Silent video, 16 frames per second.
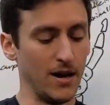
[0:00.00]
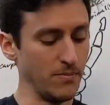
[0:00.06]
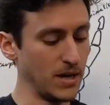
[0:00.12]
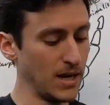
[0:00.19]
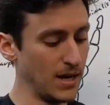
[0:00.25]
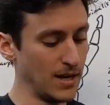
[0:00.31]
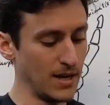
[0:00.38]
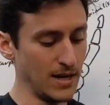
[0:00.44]

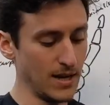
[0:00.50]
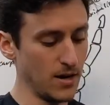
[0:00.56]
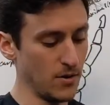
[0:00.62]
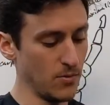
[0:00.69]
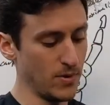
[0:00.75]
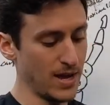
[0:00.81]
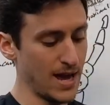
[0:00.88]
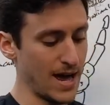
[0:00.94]
Getting in here,
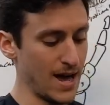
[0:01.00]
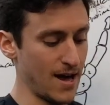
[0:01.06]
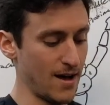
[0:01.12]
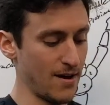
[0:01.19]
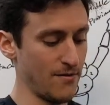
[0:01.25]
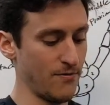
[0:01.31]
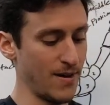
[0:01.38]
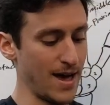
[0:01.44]
we
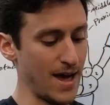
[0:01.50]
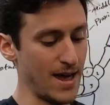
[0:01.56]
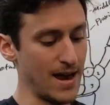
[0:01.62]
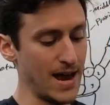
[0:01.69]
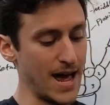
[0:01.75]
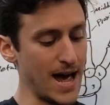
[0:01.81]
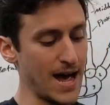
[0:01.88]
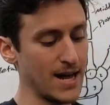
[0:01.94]
have
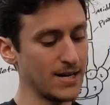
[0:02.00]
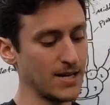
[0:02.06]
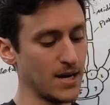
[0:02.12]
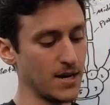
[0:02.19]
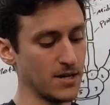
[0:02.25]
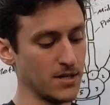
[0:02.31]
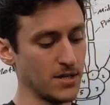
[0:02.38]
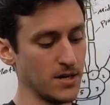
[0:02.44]
an
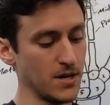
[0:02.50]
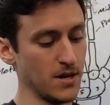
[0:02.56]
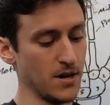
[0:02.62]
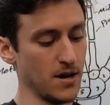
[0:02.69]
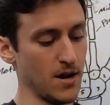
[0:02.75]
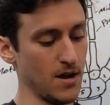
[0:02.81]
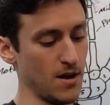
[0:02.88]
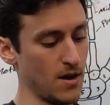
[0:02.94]
adductor
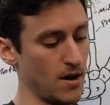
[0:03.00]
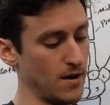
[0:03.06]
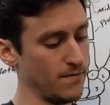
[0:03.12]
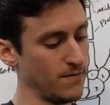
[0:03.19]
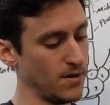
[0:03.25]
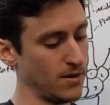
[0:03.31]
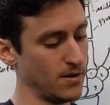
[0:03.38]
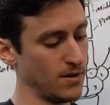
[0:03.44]
of
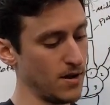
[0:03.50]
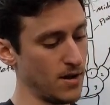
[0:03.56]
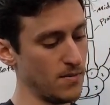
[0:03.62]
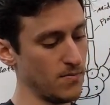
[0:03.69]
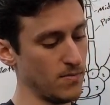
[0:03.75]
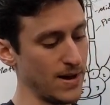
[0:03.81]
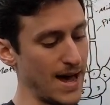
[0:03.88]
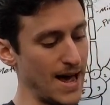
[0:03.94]
the
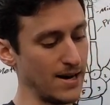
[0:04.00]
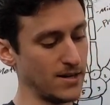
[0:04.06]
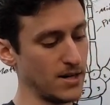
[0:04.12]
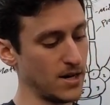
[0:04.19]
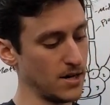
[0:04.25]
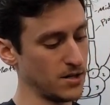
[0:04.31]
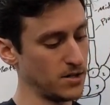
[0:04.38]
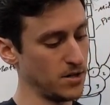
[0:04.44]
thumb,
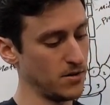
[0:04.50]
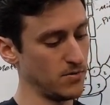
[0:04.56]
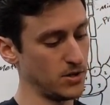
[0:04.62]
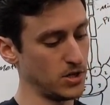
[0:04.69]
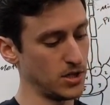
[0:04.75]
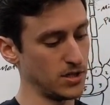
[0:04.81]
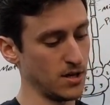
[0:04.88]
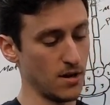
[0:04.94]
adductor,
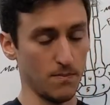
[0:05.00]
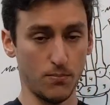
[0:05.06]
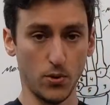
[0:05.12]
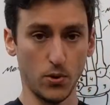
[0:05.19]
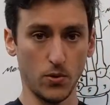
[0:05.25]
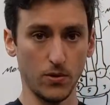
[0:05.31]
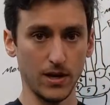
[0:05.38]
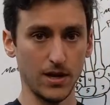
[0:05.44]
which is going to
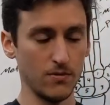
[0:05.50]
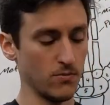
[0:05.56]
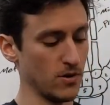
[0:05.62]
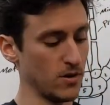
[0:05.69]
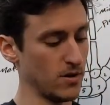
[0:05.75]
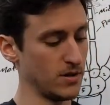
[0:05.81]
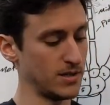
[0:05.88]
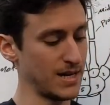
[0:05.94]
pull
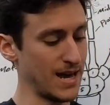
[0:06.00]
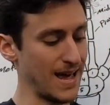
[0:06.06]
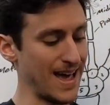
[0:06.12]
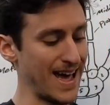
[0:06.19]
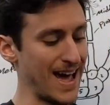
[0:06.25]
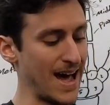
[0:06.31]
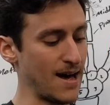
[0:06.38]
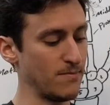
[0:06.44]
inwards,
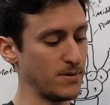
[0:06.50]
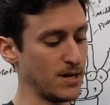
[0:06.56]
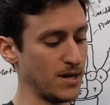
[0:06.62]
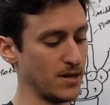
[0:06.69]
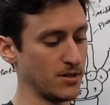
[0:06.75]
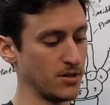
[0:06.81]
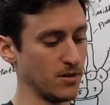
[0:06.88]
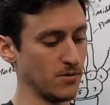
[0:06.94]

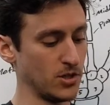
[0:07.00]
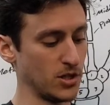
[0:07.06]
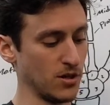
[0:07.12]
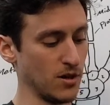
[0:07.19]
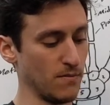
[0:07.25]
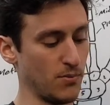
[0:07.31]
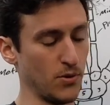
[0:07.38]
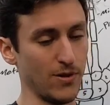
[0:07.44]
abductor, which is
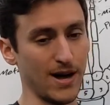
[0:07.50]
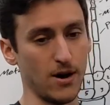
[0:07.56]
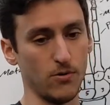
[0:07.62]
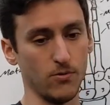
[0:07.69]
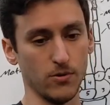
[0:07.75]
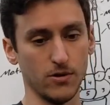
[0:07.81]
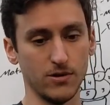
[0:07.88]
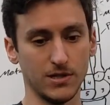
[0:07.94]
going to pull
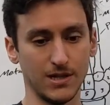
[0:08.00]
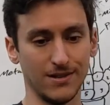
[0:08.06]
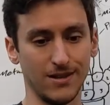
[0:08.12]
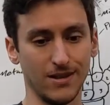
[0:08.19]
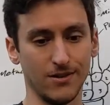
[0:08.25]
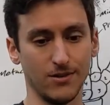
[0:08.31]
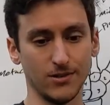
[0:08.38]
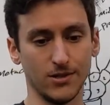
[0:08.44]
outwards, and
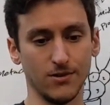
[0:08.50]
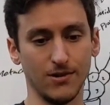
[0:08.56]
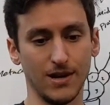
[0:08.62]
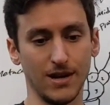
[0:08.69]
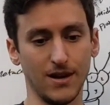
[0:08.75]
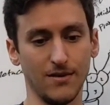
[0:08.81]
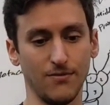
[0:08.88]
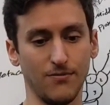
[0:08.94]
then also
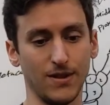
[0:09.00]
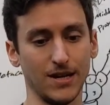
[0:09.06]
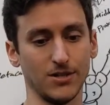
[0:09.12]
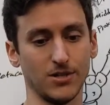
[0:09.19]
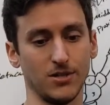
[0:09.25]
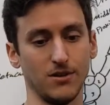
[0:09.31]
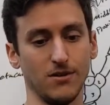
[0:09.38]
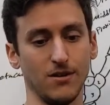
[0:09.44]
a
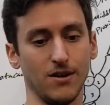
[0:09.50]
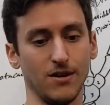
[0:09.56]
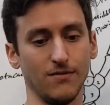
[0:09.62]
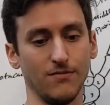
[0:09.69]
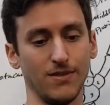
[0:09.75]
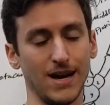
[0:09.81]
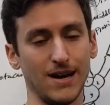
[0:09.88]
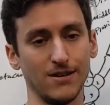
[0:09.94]
flexor
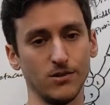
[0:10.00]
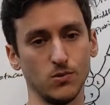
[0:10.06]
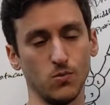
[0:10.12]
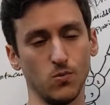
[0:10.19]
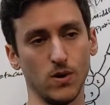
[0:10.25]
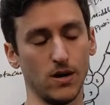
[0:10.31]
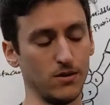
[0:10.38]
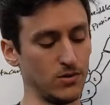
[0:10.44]
of that as
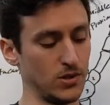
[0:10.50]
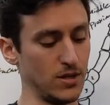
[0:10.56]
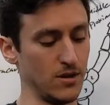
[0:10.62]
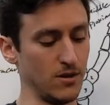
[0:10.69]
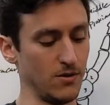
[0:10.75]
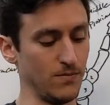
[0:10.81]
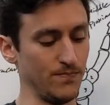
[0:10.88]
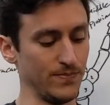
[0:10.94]
well.
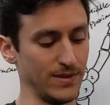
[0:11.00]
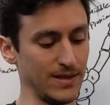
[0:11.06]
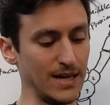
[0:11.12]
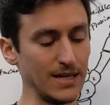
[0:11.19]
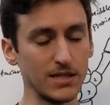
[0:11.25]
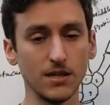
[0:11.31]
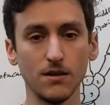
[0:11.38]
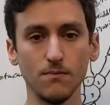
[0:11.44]
So
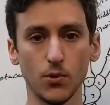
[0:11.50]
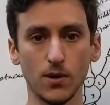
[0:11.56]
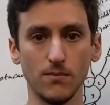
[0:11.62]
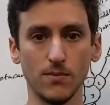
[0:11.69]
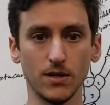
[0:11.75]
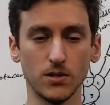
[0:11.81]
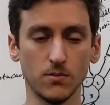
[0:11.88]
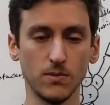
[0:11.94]
that's an important
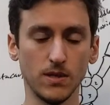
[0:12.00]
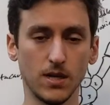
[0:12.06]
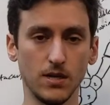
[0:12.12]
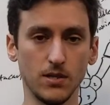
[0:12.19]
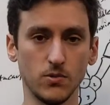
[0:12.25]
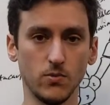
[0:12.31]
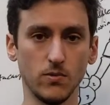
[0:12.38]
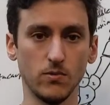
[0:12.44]
muscle,
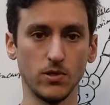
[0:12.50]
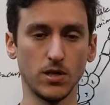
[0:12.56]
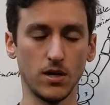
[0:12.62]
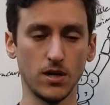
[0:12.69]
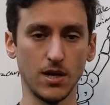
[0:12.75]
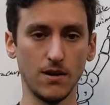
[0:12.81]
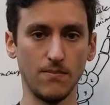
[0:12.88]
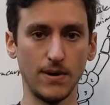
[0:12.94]
because when we're
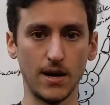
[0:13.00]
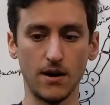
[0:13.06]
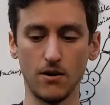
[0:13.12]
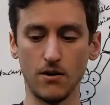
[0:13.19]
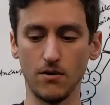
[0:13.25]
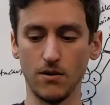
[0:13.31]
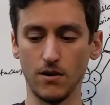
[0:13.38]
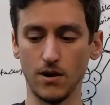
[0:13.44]
talking
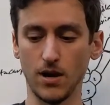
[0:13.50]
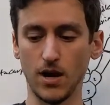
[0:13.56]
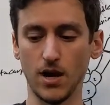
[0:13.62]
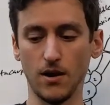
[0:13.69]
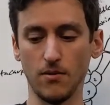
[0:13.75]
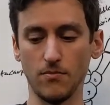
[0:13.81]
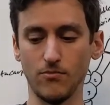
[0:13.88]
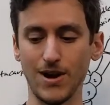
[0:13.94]
about
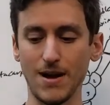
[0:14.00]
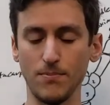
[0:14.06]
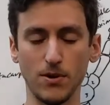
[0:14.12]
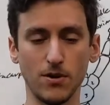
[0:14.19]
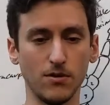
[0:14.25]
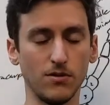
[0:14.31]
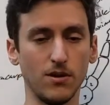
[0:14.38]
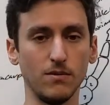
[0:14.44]
wrapping
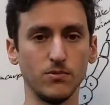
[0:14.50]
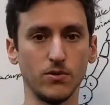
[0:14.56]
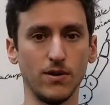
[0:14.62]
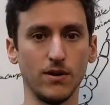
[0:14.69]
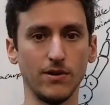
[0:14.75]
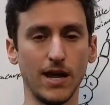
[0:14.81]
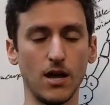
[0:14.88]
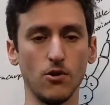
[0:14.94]
our thumbs
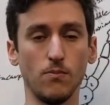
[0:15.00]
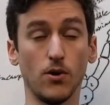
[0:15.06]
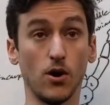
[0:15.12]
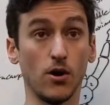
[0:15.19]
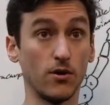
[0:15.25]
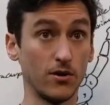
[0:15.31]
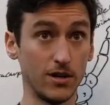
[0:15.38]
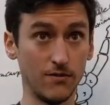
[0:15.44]
around a
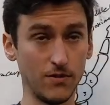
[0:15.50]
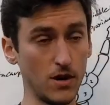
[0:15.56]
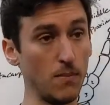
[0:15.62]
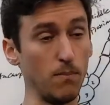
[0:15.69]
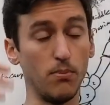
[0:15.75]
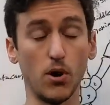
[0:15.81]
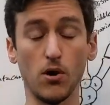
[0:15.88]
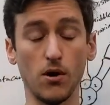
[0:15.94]
handlebar or even a
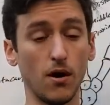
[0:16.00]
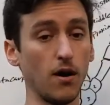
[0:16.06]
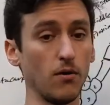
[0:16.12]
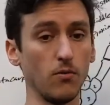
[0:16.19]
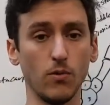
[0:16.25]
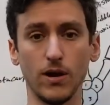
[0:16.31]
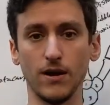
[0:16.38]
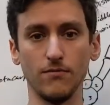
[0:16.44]
bar or
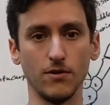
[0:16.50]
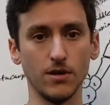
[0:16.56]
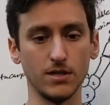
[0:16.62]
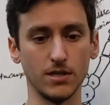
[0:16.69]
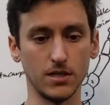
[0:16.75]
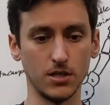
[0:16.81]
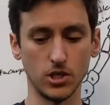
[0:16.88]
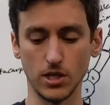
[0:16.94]
whatever it
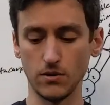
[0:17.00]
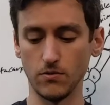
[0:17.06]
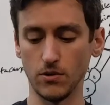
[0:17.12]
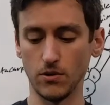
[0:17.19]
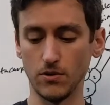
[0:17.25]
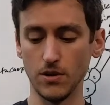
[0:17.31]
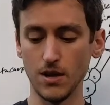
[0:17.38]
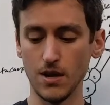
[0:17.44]
is in
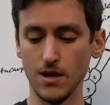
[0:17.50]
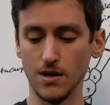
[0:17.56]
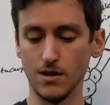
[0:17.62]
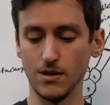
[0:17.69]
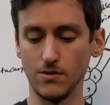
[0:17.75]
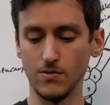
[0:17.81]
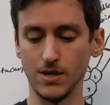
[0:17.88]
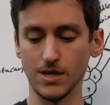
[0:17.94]
general,
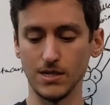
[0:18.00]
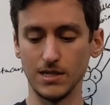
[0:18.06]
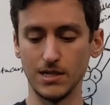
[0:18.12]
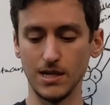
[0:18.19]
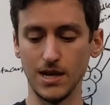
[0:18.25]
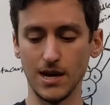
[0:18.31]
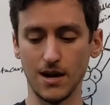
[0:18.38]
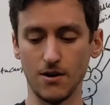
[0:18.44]
we can
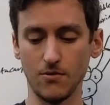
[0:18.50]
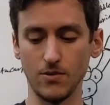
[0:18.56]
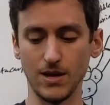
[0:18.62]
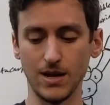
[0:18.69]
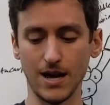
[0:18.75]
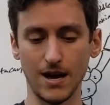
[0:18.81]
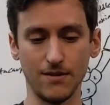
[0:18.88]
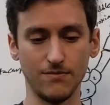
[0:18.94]
see how we
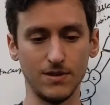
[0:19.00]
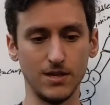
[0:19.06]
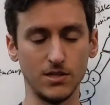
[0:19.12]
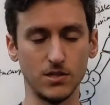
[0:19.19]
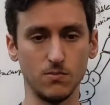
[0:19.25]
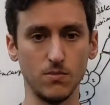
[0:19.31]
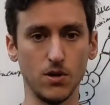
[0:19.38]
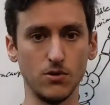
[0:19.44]
have
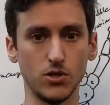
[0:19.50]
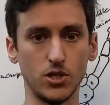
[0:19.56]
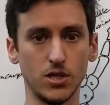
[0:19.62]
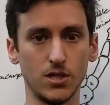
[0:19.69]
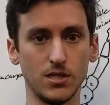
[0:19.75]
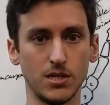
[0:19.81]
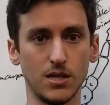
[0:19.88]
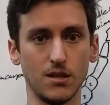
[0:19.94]
these
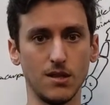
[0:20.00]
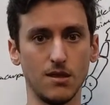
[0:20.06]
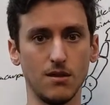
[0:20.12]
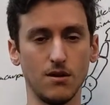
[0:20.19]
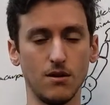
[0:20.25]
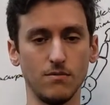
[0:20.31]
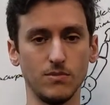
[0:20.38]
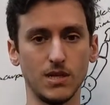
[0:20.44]
motions in the
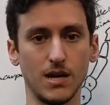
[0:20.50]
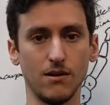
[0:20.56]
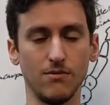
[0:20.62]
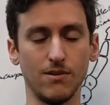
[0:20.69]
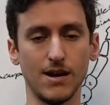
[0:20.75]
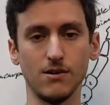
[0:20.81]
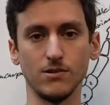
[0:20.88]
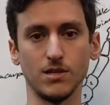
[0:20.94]
thumbs that
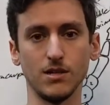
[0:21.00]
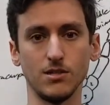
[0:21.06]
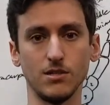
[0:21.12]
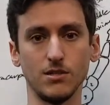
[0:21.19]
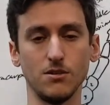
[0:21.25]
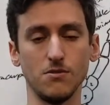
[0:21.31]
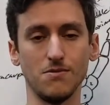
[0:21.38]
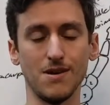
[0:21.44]
allows us
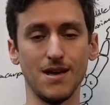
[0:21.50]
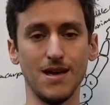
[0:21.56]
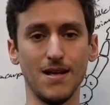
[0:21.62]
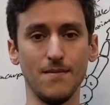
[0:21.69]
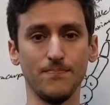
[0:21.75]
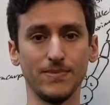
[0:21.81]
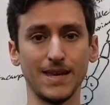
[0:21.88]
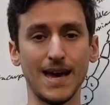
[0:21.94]
to
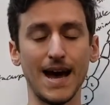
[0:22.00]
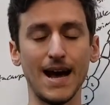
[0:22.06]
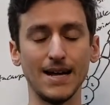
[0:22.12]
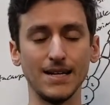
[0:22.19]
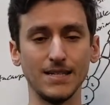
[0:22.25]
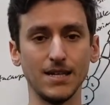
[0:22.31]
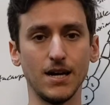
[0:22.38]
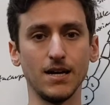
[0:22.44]

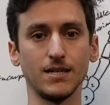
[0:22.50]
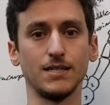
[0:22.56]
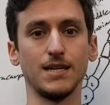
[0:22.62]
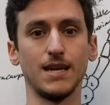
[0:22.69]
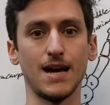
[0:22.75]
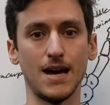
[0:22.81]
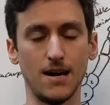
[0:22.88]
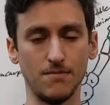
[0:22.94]
adduct,
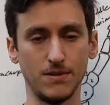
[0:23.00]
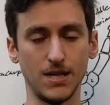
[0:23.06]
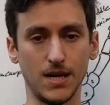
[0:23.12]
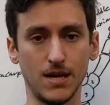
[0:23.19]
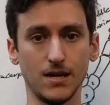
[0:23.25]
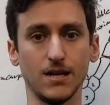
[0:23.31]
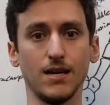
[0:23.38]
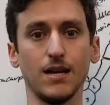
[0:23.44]

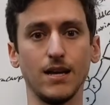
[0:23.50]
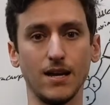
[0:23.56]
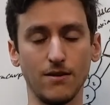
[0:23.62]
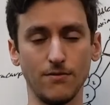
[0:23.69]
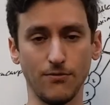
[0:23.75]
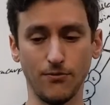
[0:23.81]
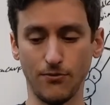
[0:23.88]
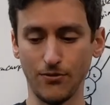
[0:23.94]
abduct,
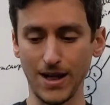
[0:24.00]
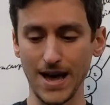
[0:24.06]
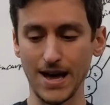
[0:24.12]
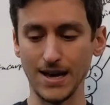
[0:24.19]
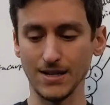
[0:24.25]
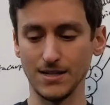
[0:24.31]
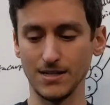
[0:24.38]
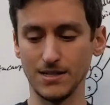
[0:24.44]
and
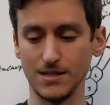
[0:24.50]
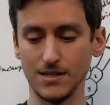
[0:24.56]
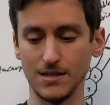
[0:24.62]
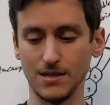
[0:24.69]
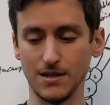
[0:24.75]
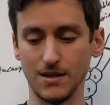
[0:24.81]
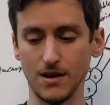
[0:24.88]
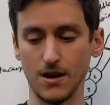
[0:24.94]
flex
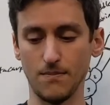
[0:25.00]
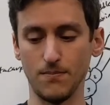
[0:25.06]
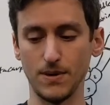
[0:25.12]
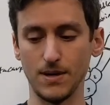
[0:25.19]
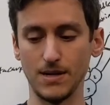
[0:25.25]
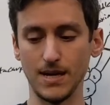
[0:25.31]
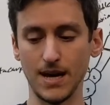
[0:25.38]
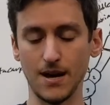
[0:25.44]
up
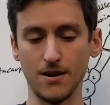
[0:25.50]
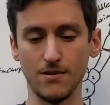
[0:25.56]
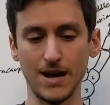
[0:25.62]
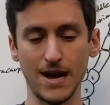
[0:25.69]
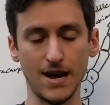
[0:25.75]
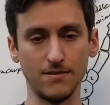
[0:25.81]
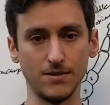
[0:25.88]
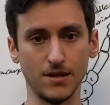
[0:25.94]
and down,
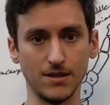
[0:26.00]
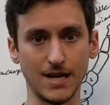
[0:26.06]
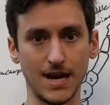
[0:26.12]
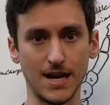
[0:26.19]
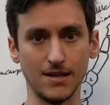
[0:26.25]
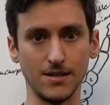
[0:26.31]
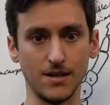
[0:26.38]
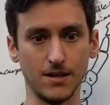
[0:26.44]

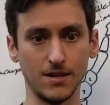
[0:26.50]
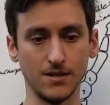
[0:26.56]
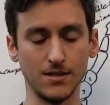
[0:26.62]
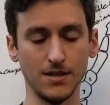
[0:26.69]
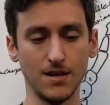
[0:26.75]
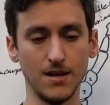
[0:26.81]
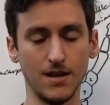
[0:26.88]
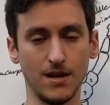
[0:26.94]
adduct,
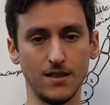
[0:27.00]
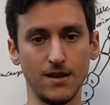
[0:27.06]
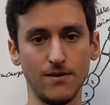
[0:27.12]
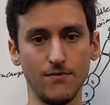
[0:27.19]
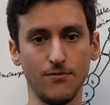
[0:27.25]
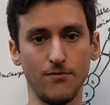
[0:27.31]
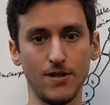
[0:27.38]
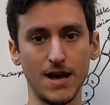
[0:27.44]
and then
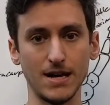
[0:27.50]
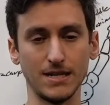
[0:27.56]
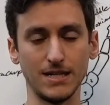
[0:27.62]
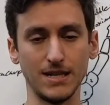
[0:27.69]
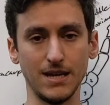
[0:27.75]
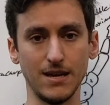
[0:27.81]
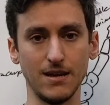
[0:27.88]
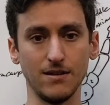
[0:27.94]
flex
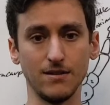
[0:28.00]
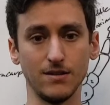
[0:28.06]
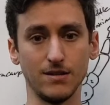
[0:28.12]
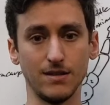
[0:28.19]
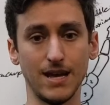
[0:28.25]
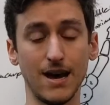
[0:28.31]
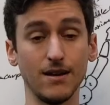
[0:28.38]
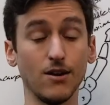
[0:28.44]
in.
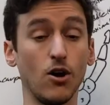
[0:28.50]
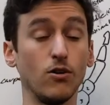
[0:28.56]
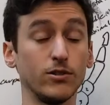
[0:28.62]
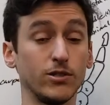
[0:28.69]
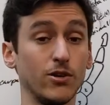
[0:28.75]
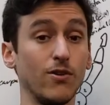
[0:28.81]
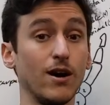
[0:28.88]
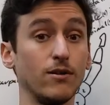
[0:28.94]
That
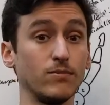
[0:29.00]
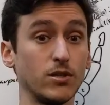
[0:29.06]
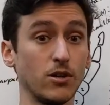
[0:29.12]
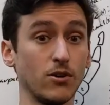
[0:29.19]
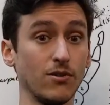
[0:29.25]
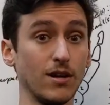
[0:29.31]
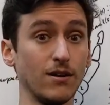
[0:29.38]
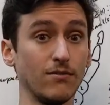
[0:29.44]
also helps to
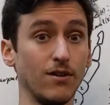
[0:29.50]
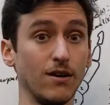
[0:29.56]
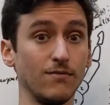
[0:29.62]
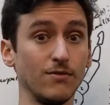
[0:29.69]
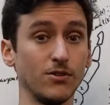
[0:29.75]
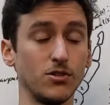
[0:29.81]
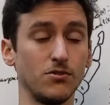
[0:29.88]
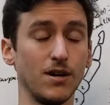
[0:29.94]
create a lot
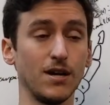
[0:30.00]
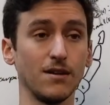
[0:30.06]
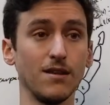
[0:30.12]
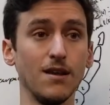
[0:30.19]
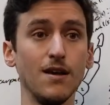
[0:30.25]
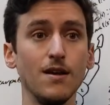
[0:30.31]
of strength.